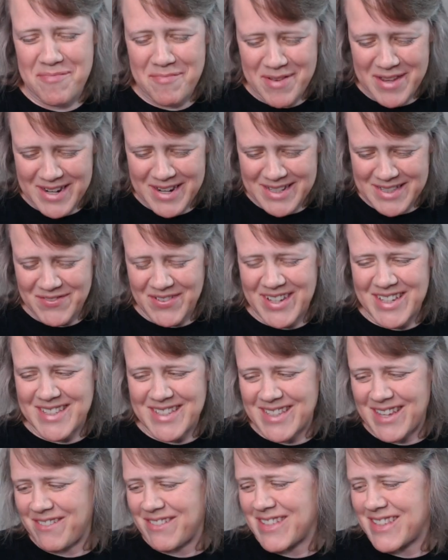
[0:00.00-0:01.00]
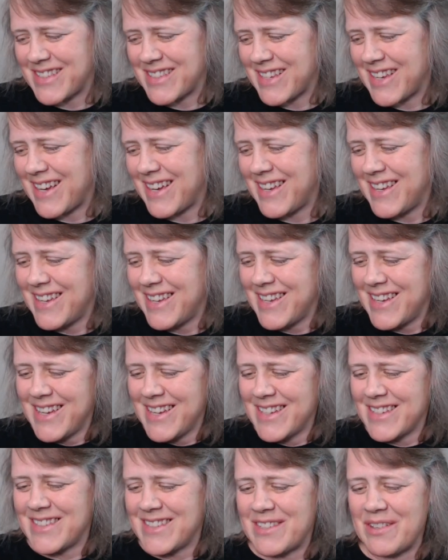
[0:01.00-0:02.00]
minutes because I was uh,
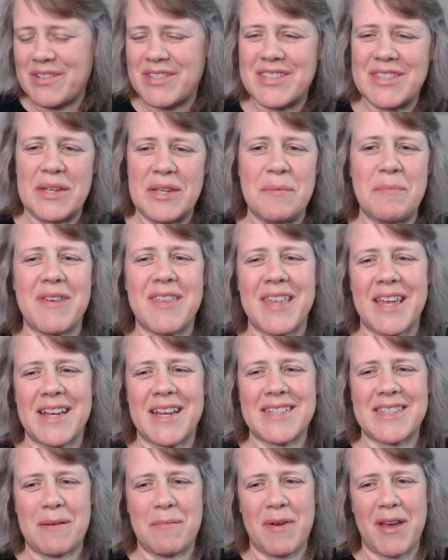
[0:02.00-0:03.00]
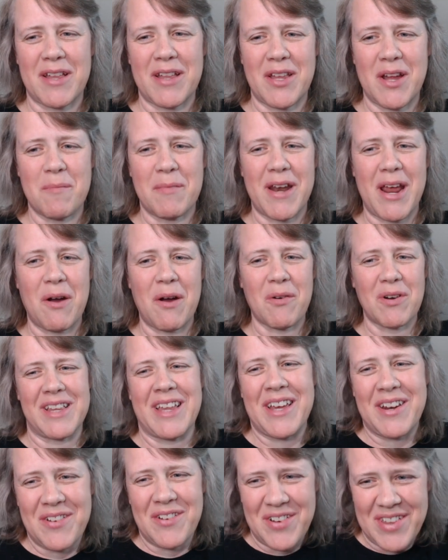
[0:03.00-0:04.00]
so sleepy that I set my alarm an hour
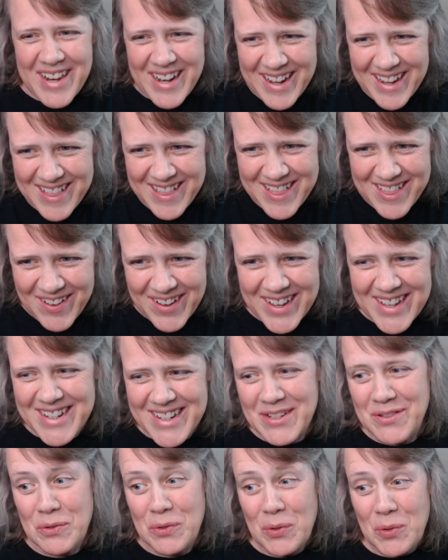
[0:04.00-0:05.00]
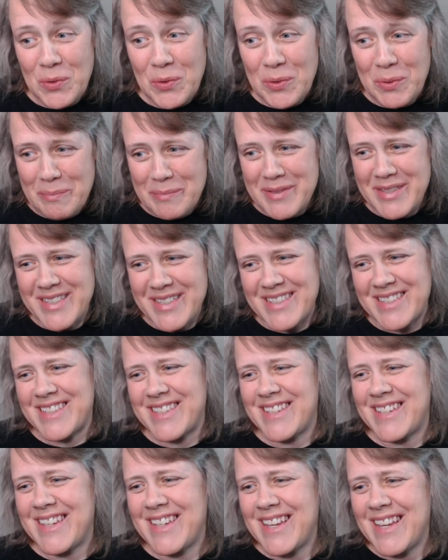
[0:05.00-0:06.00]
later than I thought. Oops.
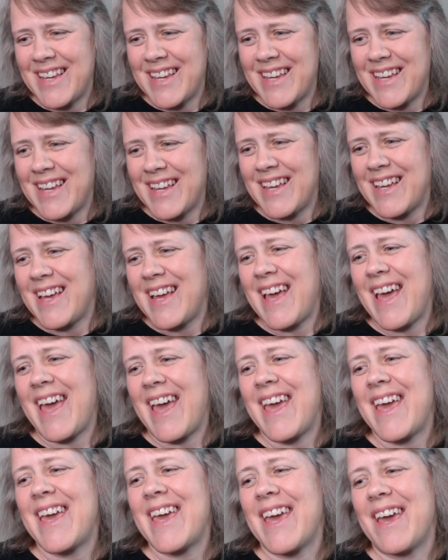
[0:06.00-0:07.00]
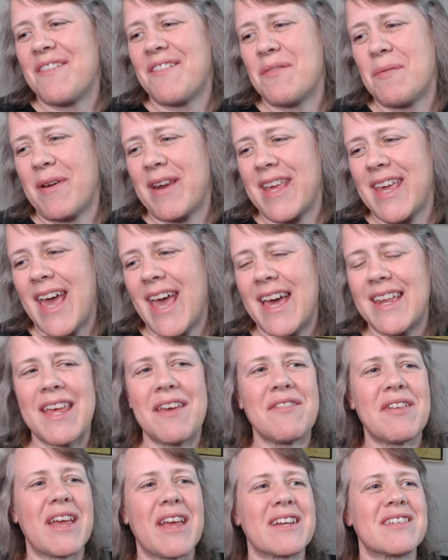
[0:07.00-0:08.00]
Hey, everybody. Yeah,
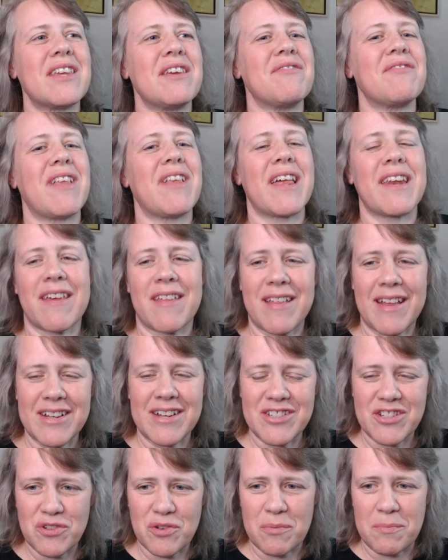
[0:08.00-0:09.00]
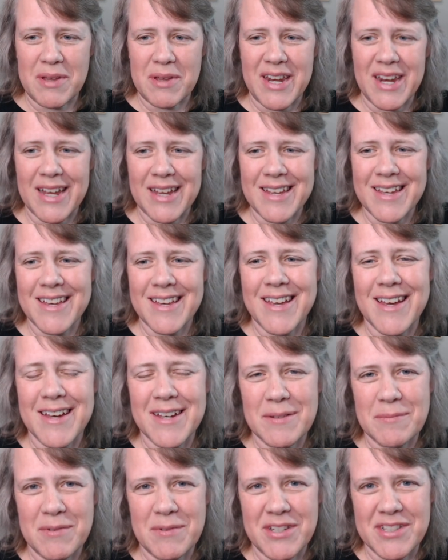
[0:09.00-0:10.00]
David actually fled, I think, to do a meeting.
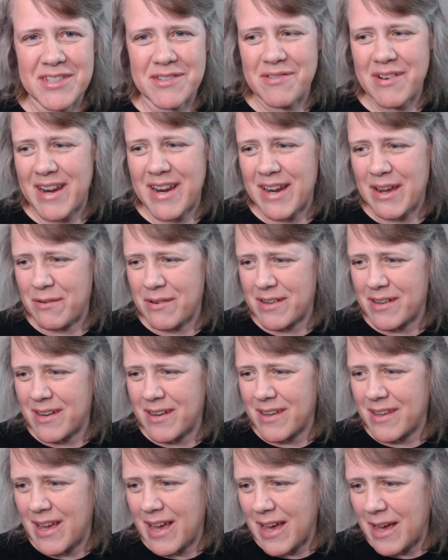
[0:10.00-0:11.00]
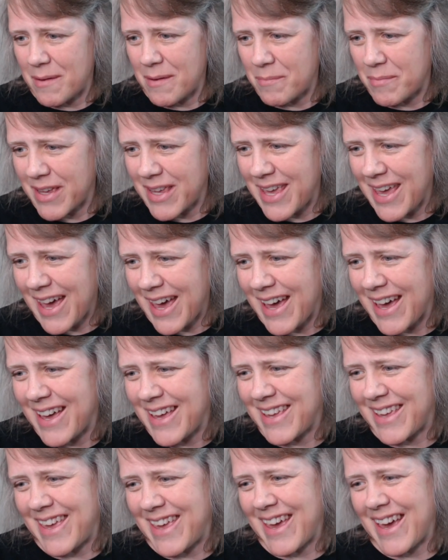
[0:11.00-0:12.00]
Um, he just ran out uh, but yeah,
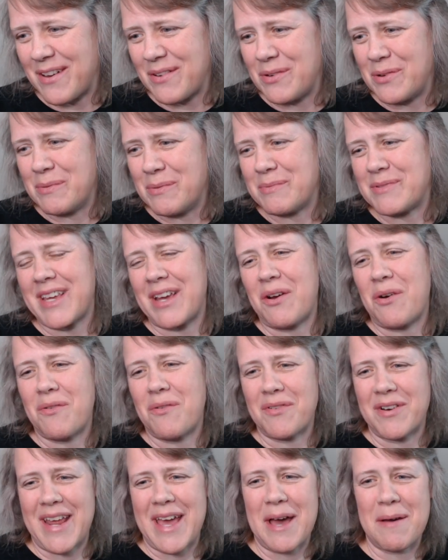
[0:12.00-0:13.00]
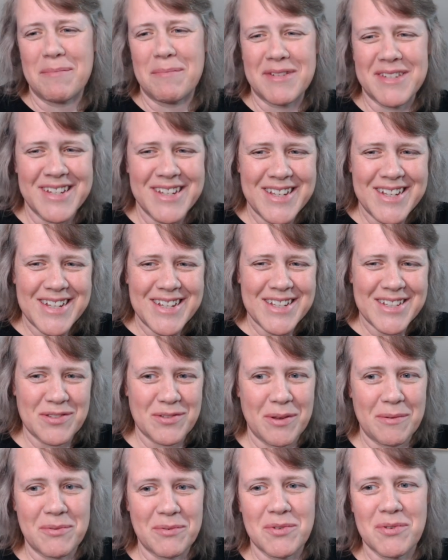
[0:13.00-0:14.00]
yeah, oops, I overnapped.
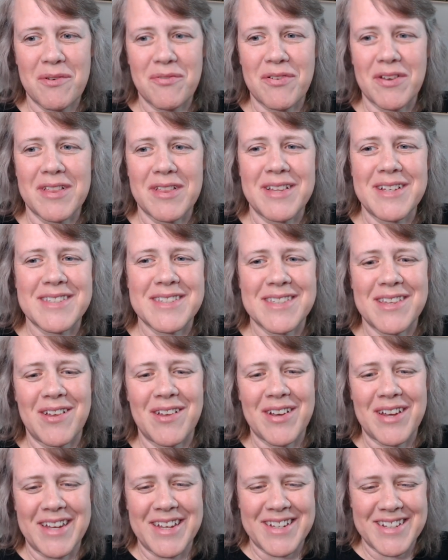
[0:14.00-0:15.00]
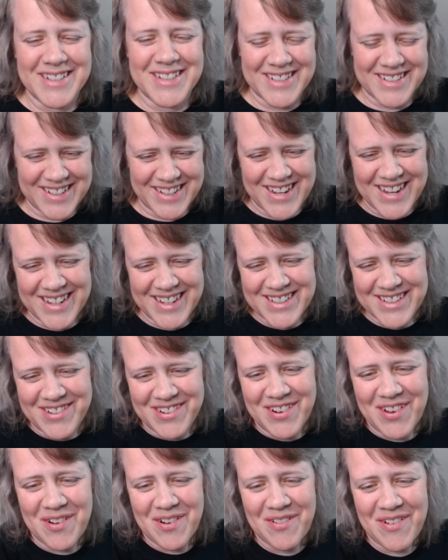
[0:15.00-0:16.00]
So I'm terrifically sluggish because you
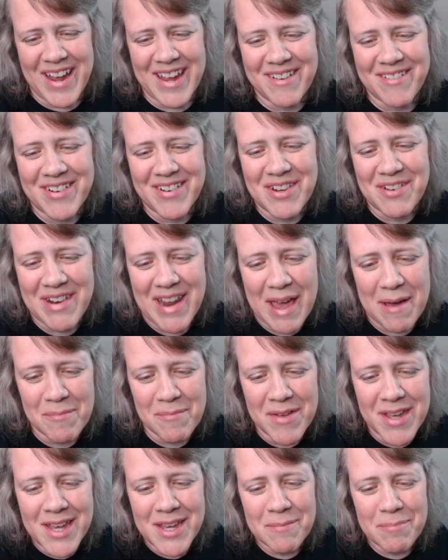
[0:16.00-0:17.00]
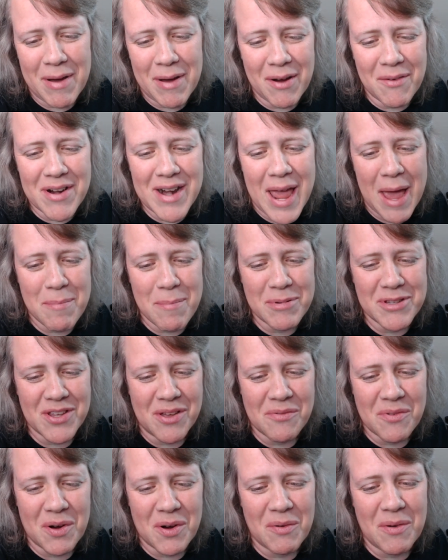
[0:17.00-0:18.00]
know, right, when you nap, power nap is
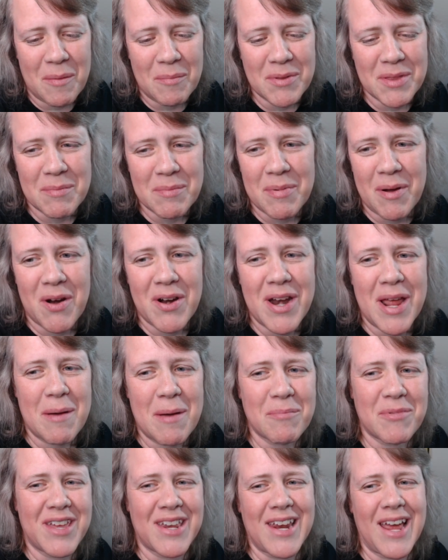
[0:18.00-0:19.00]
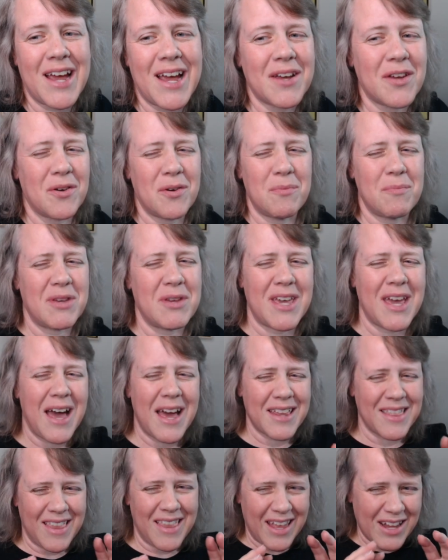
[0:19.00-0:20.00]
all very well, but the power nap cannot go
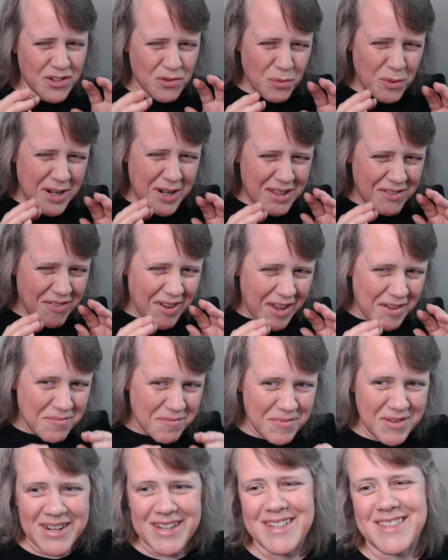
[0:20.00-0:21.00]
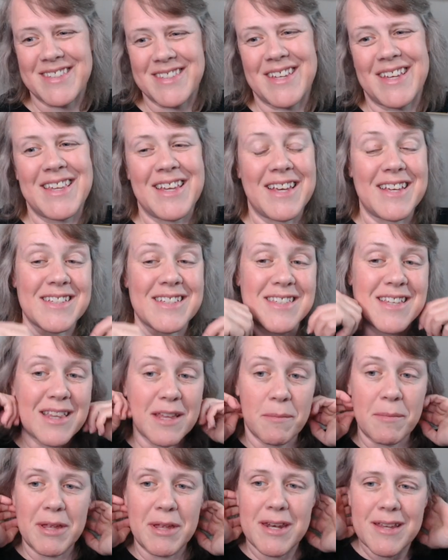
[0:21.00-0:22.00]
beyond like 25 minutes, I think is the
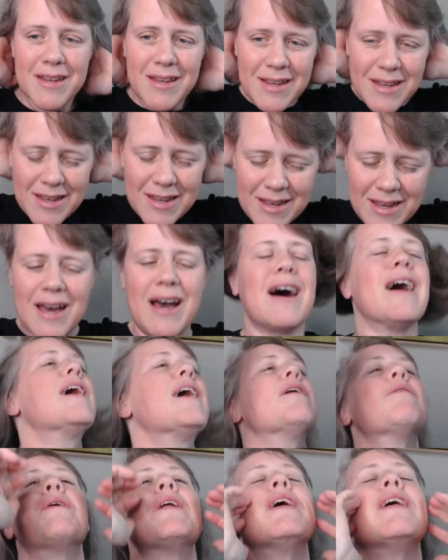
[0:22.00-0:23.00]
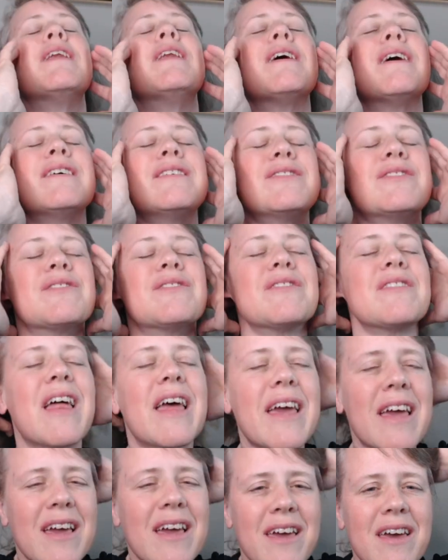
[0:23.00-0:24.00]
limit. Uh, and when it does, you're
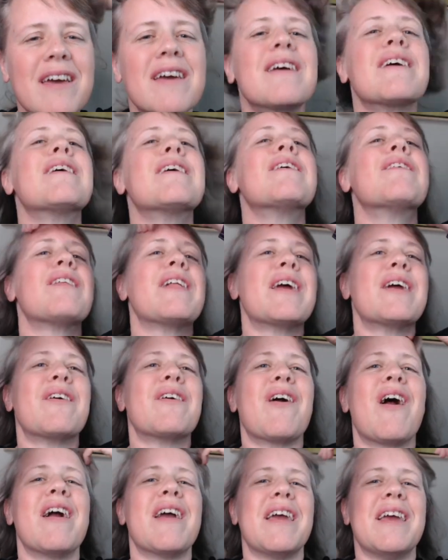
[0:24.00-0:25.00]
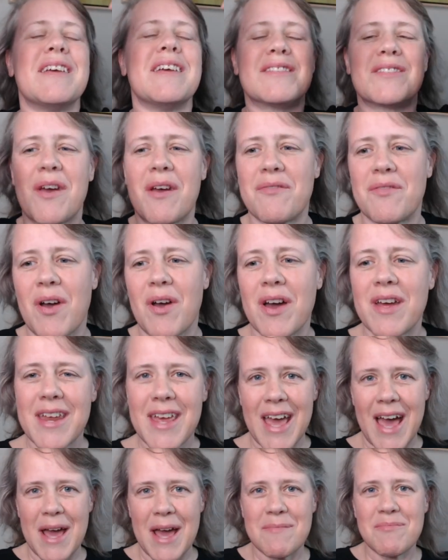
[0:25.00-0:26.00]
like, you're like groggy. So I've gone,
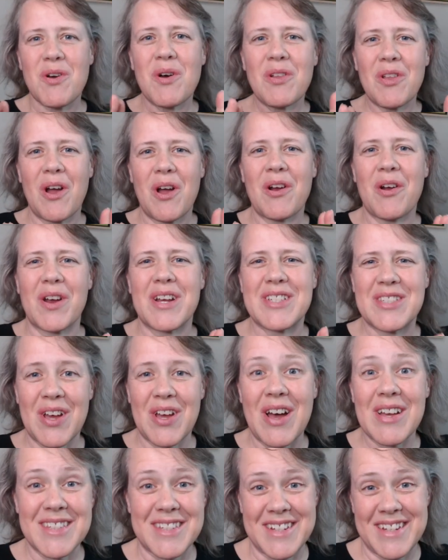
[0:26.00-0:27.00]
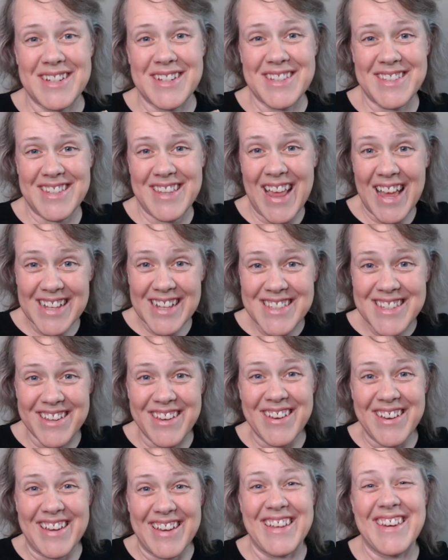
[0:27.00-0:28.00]
I'm no longer exhausted, so that's
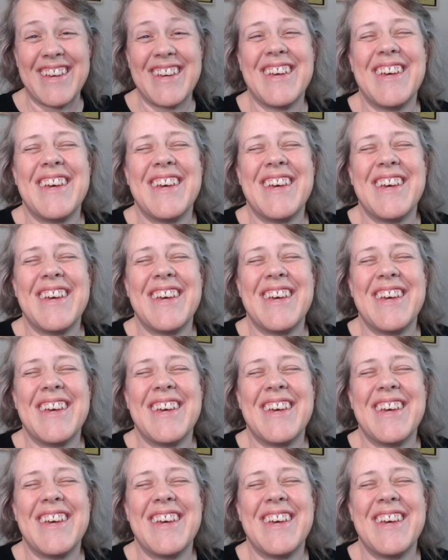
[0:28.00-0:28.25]
good.